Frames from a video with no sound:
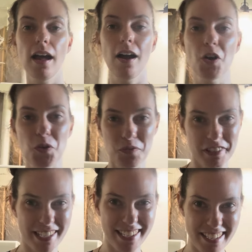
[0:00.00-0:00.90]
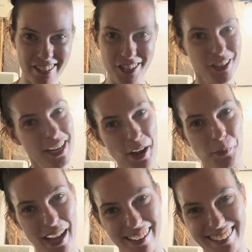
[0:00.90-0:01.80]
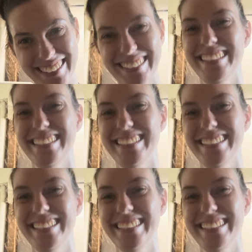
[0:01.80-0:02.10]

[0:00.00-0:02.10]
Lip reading: hopefully it'll turn out well.